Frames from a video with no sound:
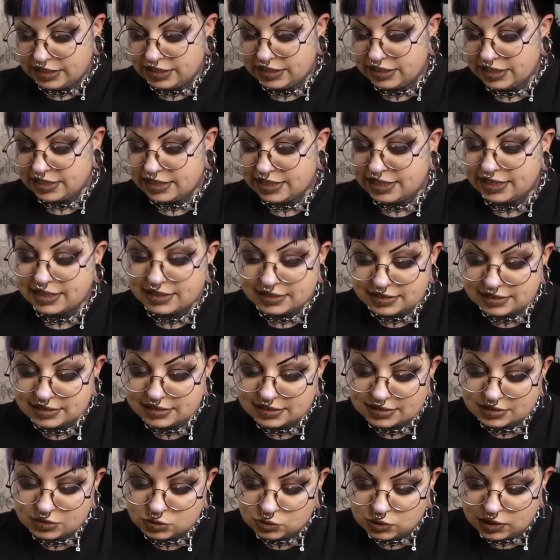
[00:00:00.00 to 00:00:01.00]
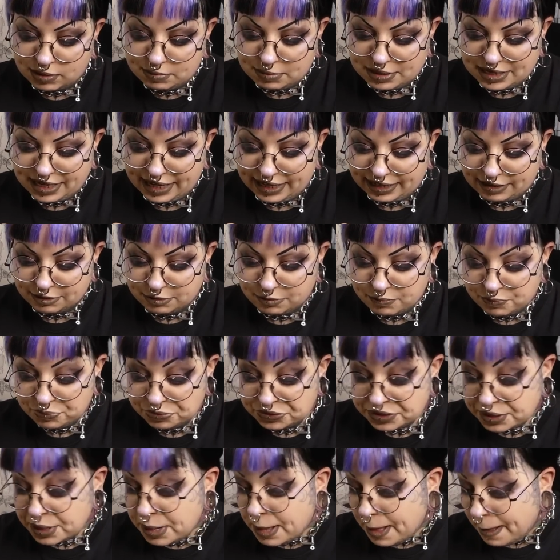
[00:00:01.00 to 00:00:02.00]
and then it's all up my nail.
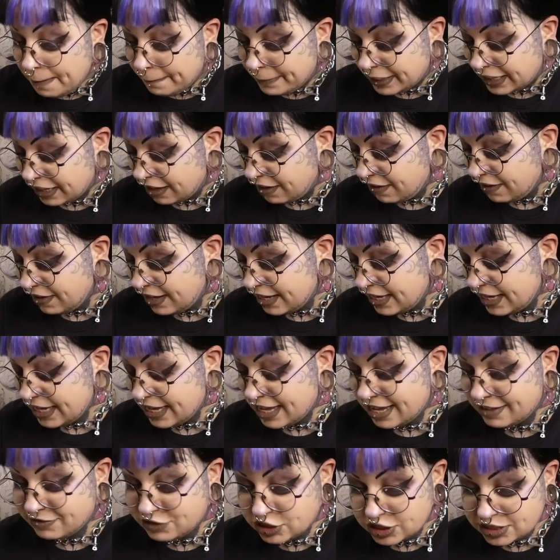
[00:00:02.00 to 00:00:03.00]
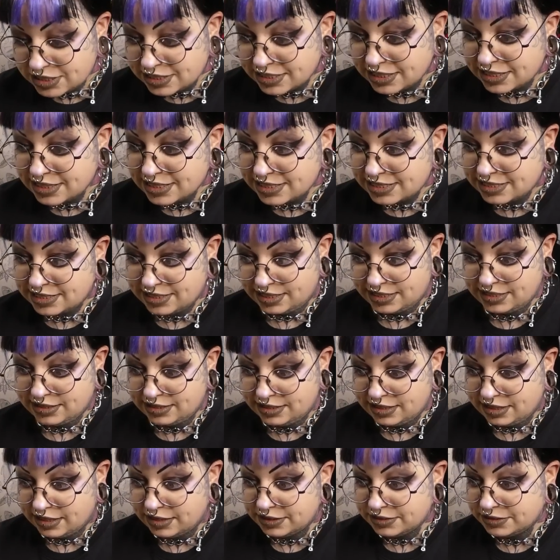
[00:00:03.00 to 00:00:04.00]
But I have just done the second
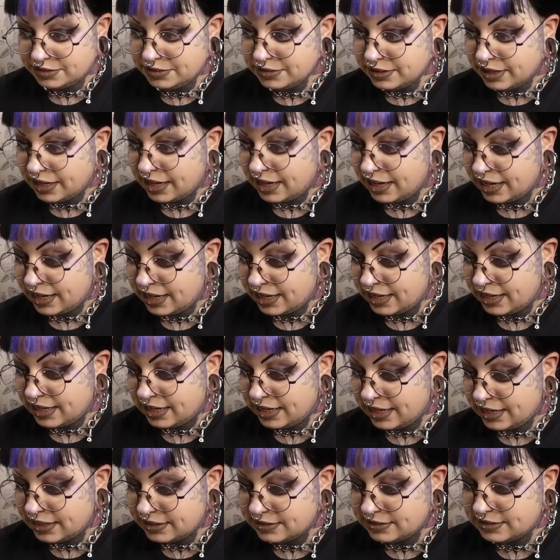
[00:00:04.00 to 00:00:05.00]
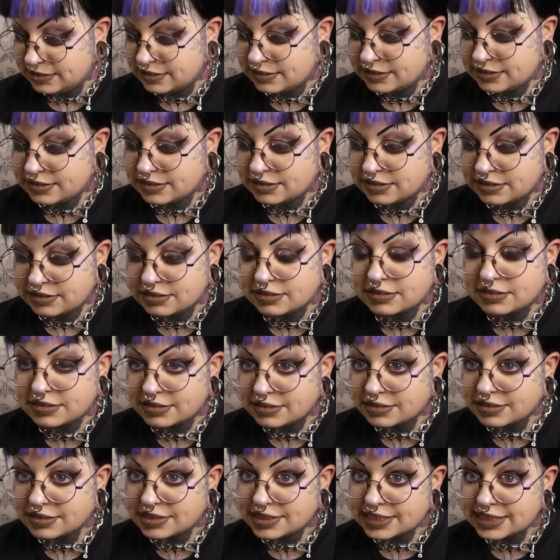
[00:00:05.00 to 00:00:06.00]
coat and
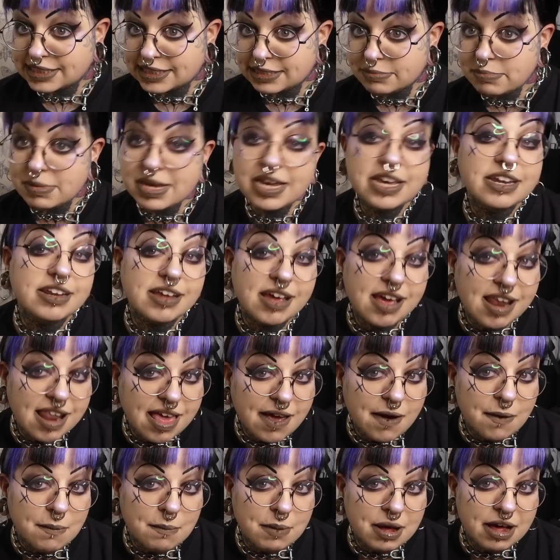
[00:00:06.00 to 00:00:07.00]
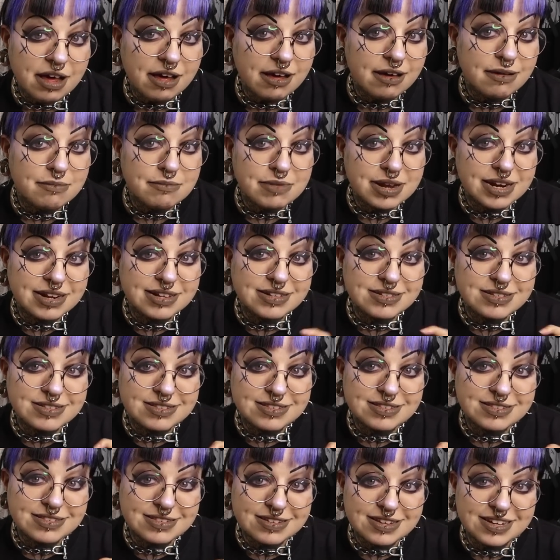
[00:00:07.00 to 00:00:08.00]
smeared it a little bit, but
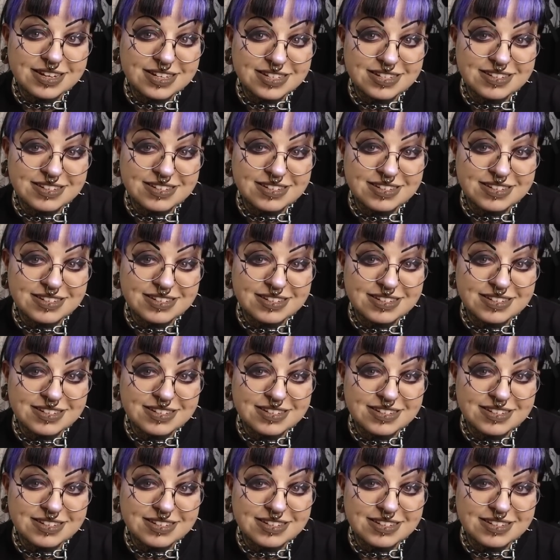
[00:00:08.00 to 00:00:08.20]
it's all